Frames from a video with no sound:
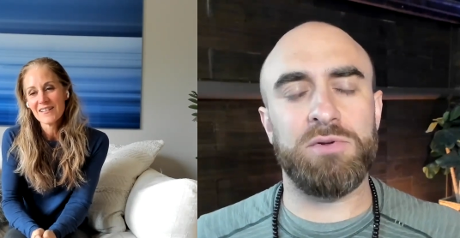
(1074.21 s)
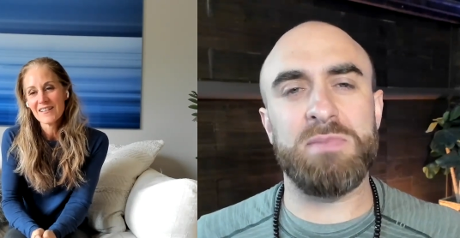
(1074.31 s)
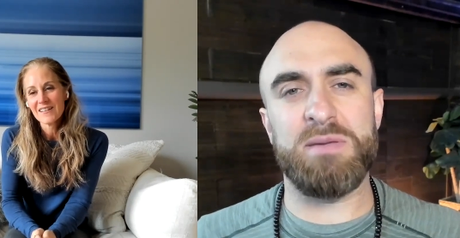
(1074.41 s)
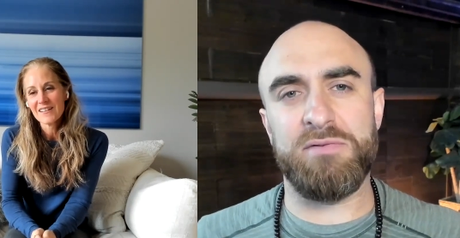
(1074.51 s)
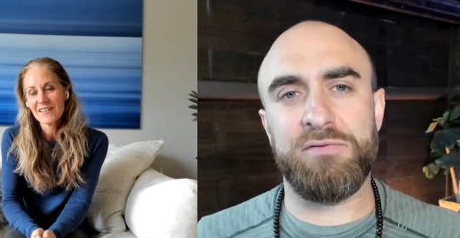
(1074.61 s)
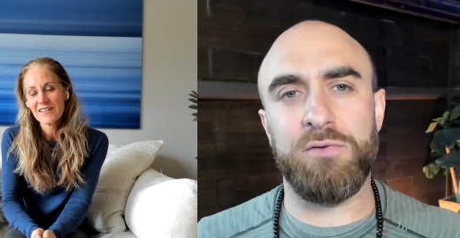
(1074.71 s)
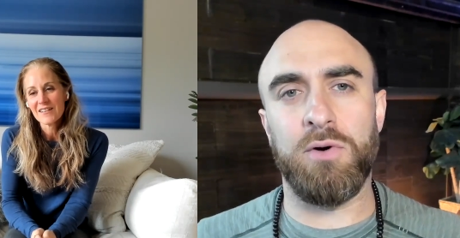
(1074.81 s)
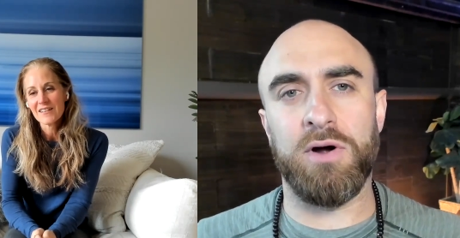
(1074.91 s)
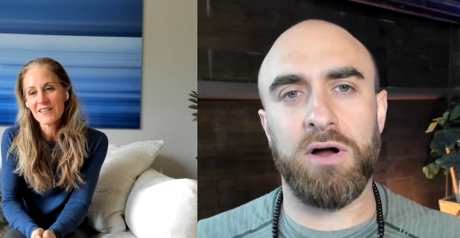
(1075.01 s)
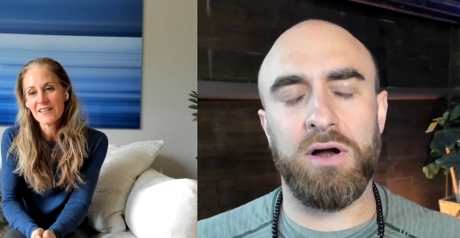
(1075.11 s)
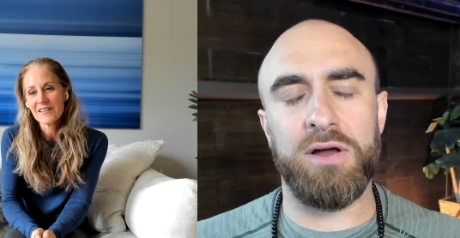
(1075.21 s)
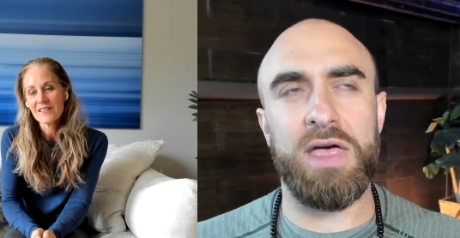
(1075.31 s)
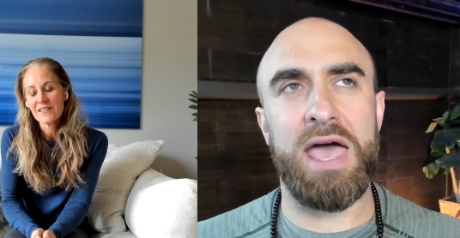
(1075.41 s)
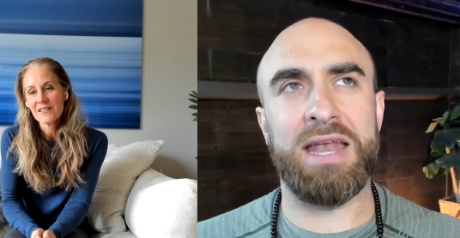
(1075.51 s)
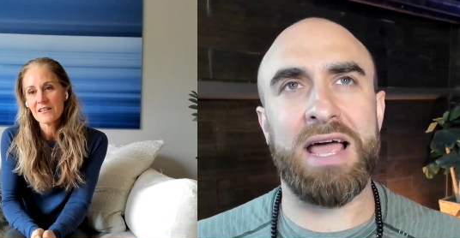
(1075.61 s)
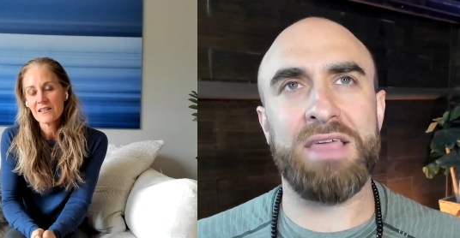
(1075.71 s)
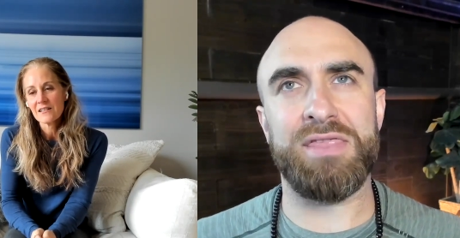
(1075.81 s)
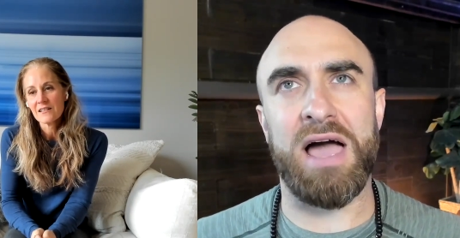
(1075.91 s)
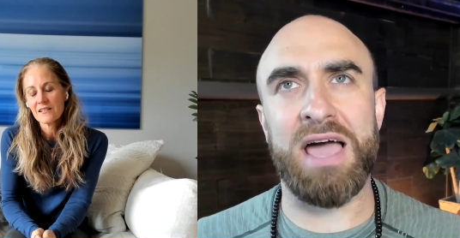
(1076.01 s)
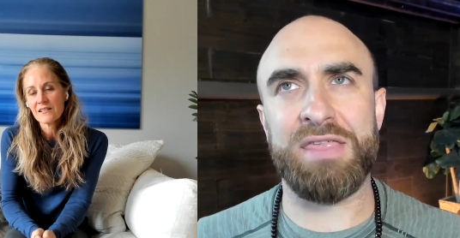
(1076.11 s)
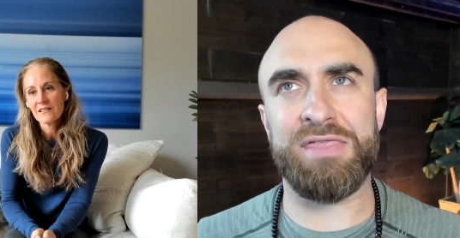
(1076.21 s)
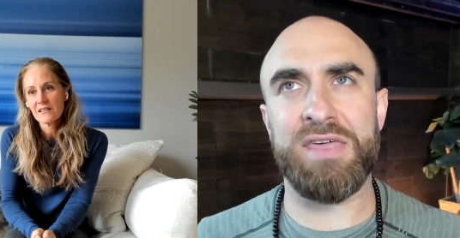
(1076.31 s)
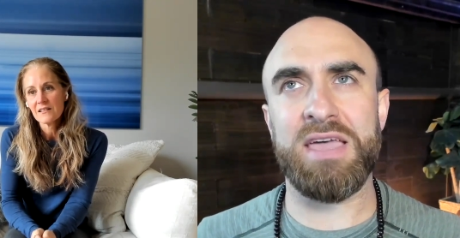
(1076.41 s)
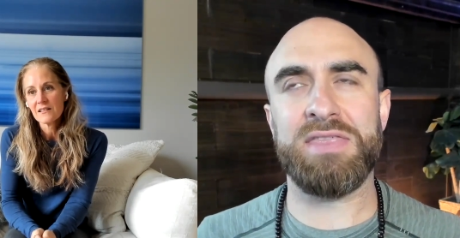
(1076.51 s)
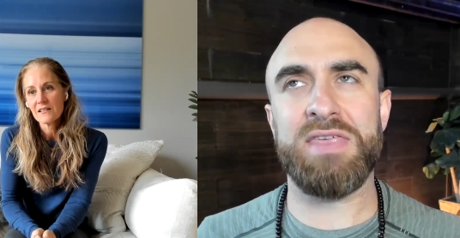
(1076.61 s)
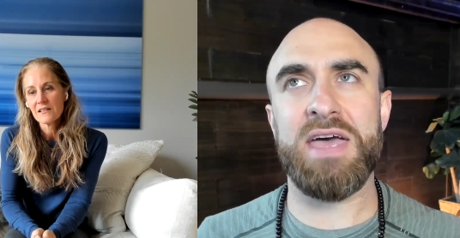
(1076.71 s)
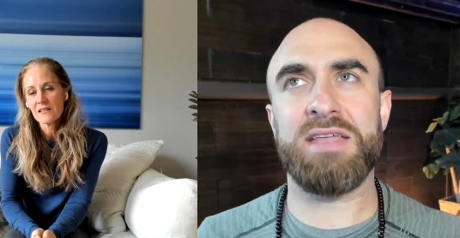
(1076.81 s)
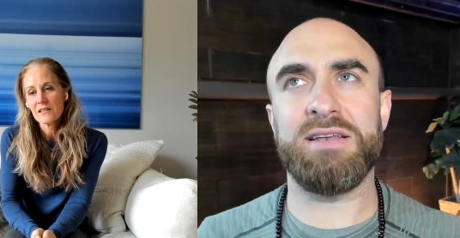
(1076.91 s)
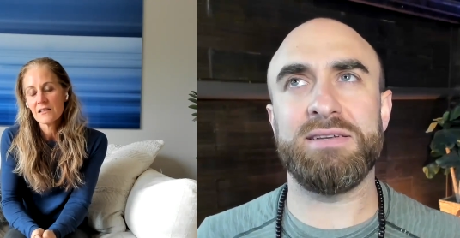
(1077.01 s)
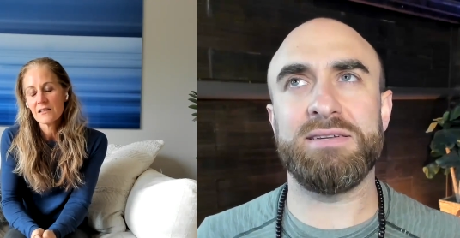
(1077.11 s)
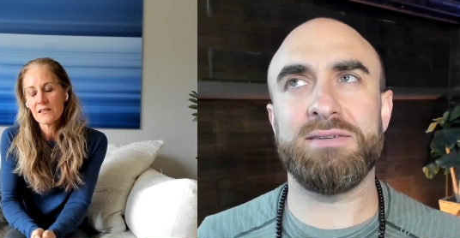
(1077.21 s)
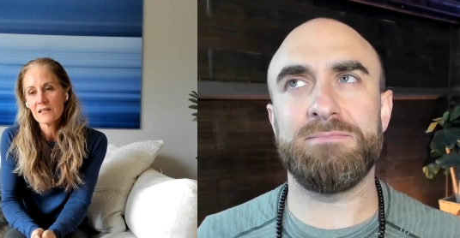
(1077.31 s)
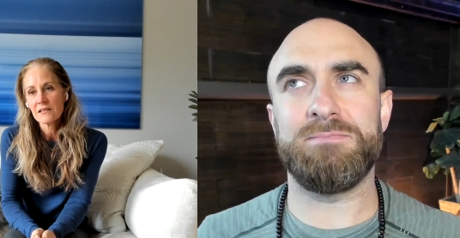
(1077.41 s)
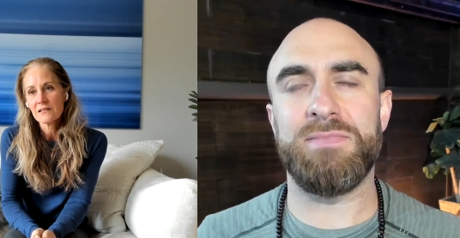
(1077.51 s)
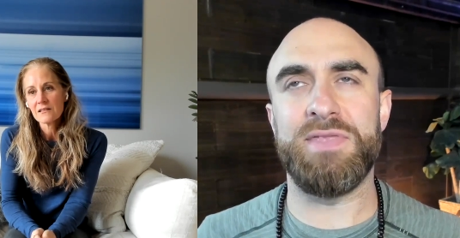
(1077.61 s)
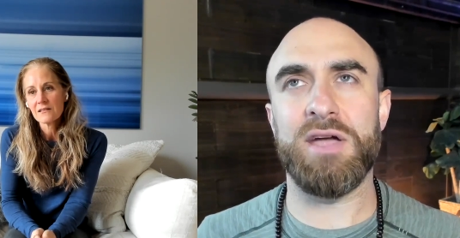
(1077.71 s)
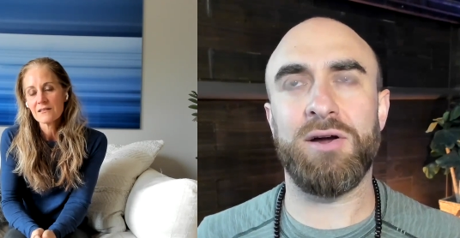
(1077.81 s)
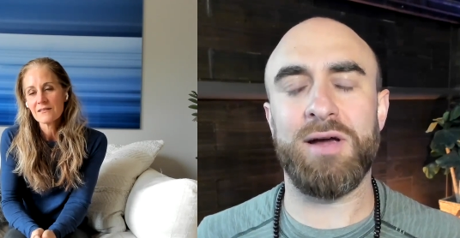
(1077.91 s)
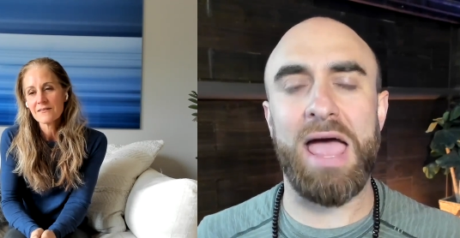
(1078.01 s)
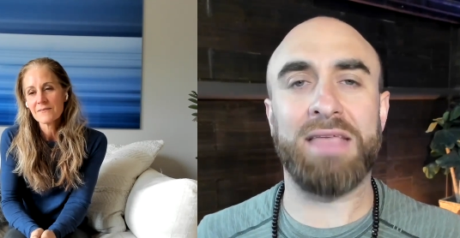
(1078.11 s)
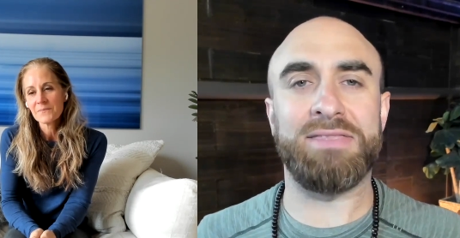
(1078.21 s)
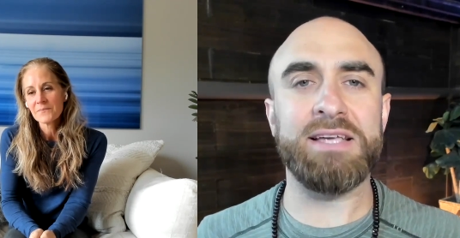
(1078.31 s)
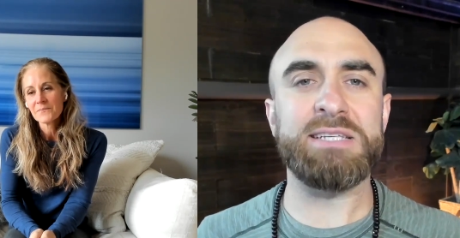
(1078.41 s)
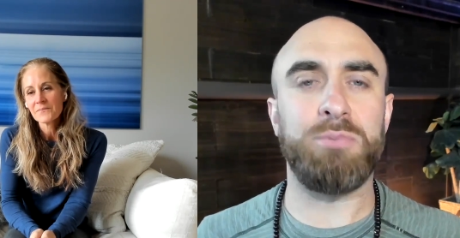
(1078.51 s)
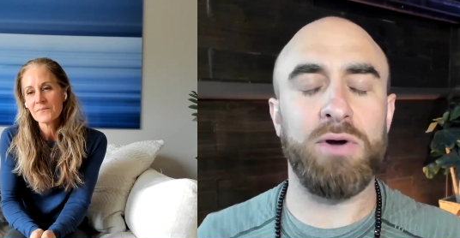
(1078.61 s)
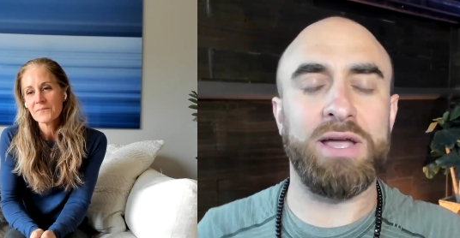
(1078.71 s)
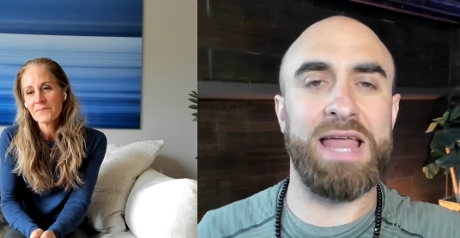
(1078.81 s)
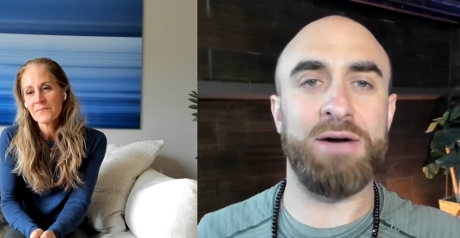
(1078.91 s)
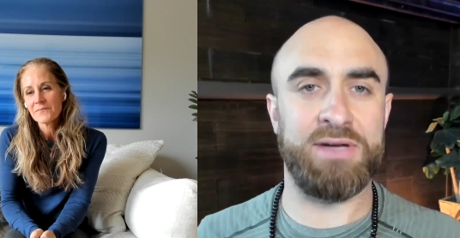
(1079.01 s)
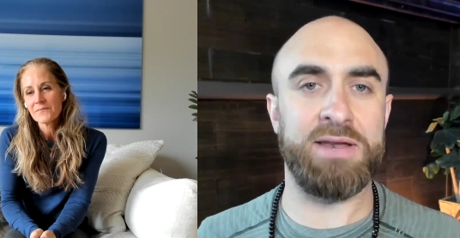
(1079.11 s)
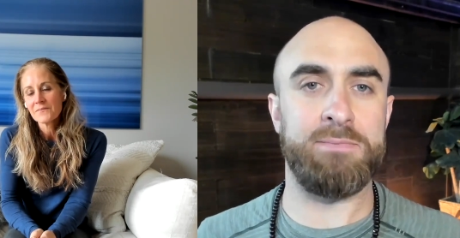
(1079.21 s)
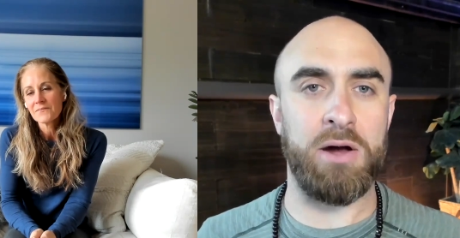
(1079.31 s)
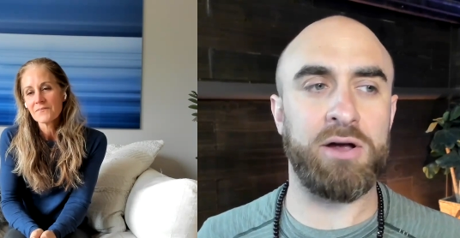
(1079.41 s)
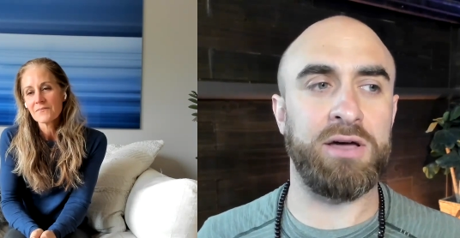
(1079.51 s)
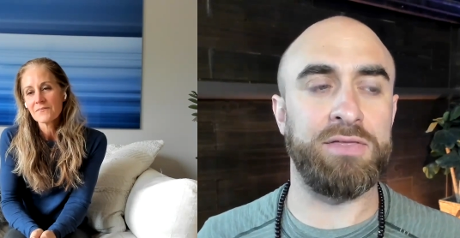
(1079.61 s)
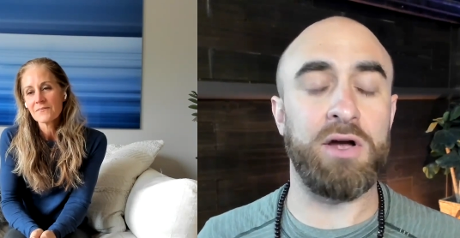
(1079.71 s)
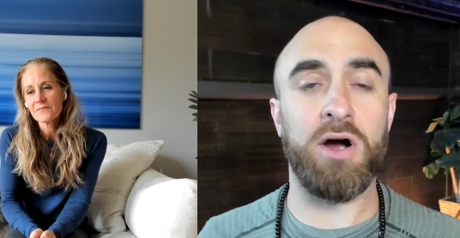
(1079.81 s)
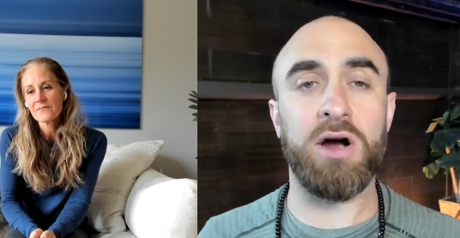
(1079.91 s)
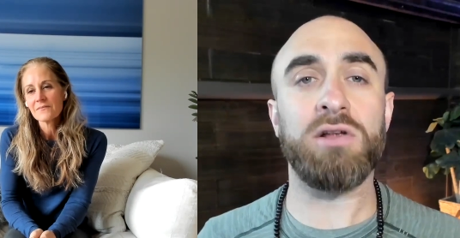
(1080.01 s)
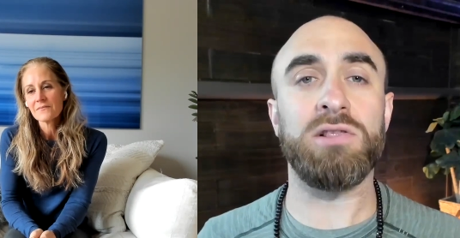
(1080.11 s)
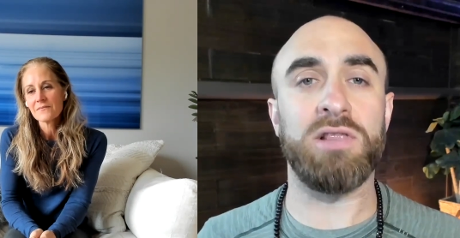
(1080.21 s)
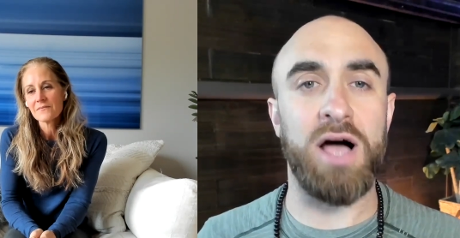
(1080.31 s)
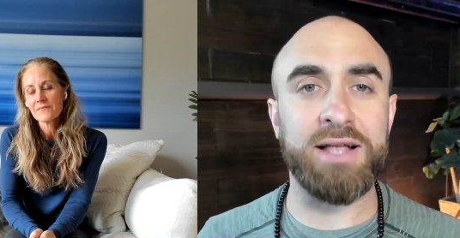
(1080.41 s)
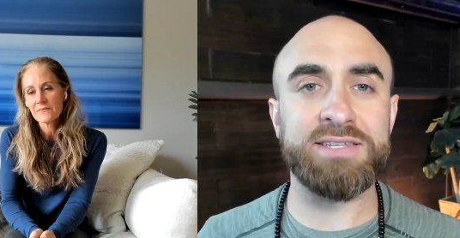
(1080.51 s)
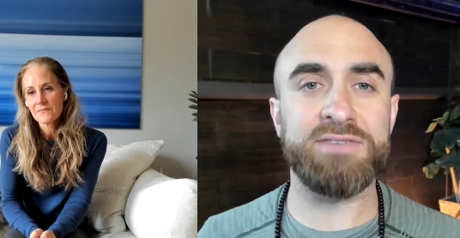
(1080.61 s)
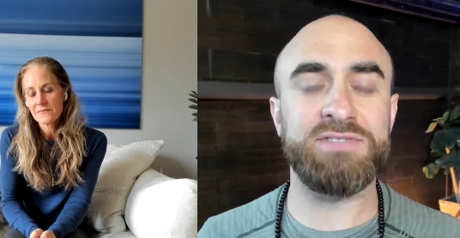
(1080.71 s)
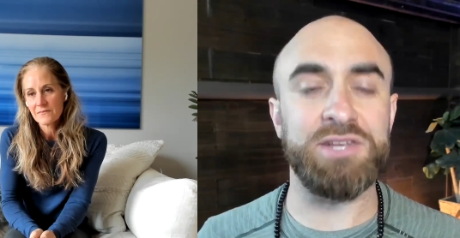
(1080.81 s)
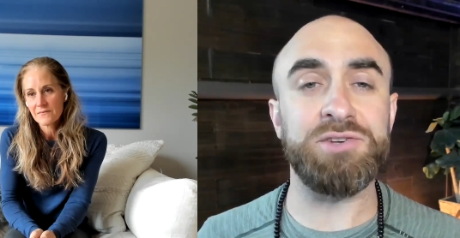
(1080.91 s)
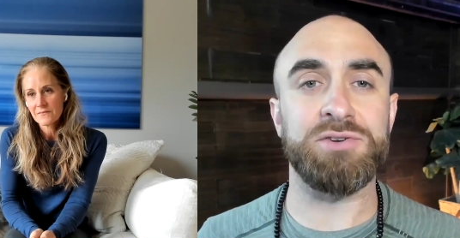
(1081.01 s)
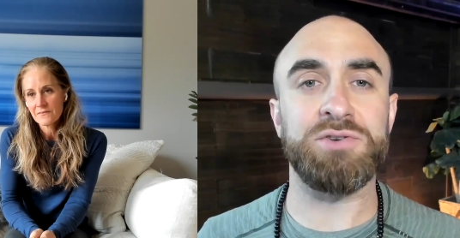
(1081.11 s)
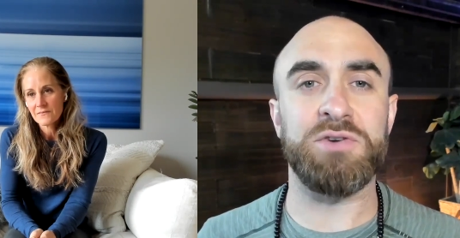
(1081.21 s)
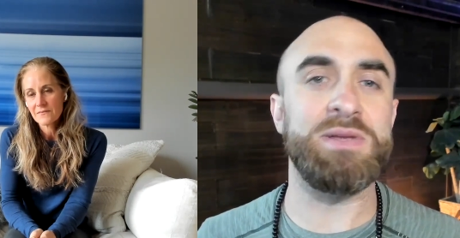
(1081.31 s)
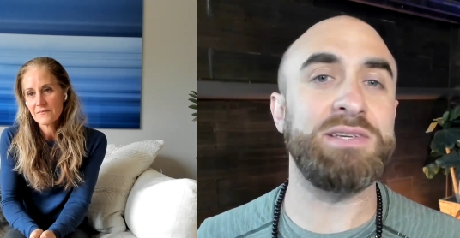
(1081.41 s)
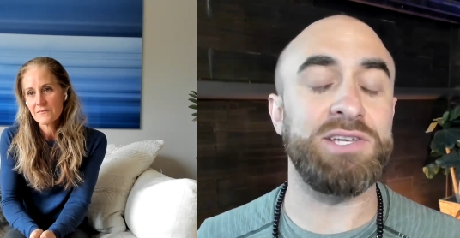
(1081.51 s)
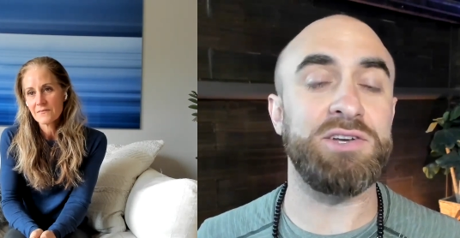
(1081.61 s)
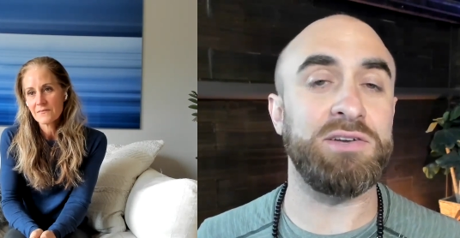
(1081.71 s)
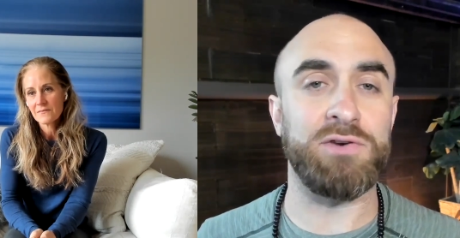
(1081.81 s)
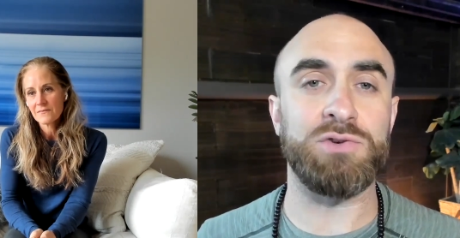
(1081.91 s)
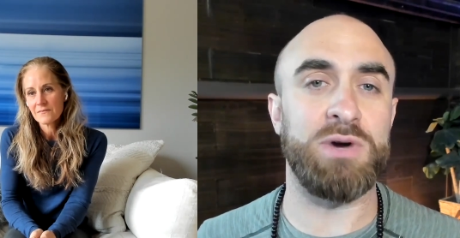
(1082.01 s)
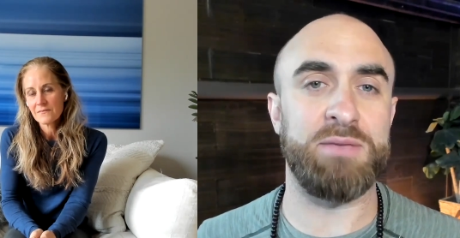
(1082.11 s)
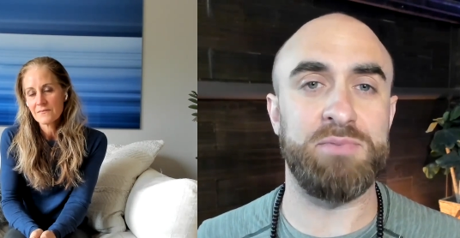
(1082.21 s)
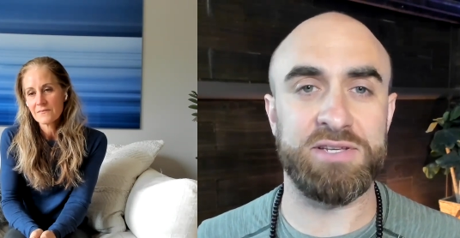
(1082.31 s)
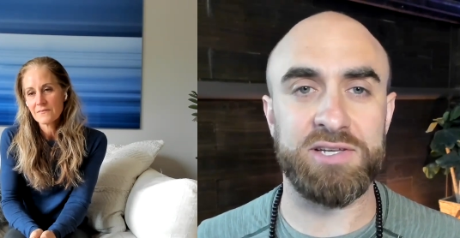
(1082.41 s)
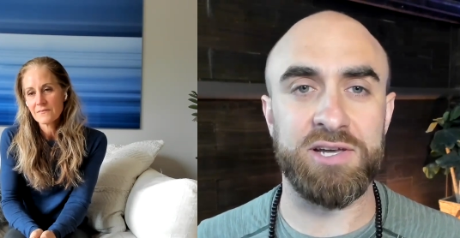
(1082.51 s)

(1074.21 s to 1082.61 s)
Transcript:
Speaker 1: with me before, and I think that there at this point now in America, there are lots of teachers who have been teaching for 20 plus